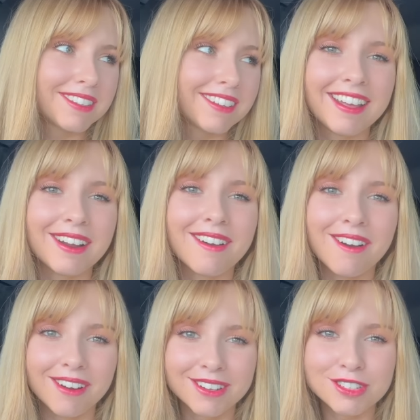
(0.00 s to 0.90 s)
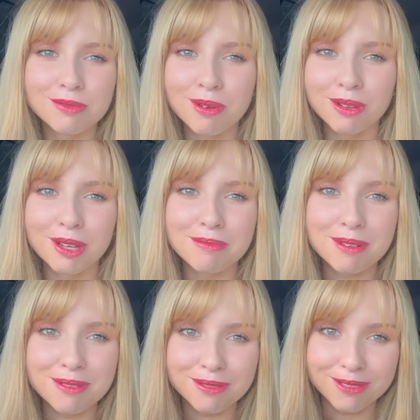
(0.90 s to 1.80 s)
and a car just pulled up
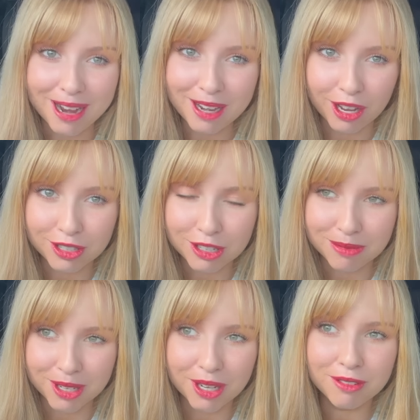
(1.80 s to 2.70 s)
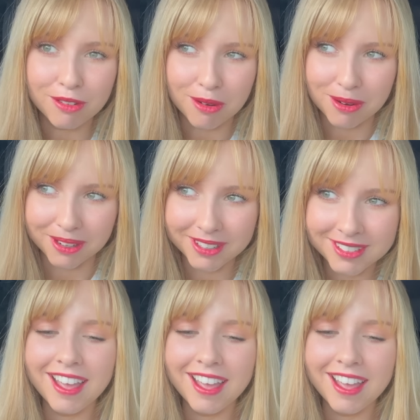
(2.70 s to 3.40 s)
right next to me, of course.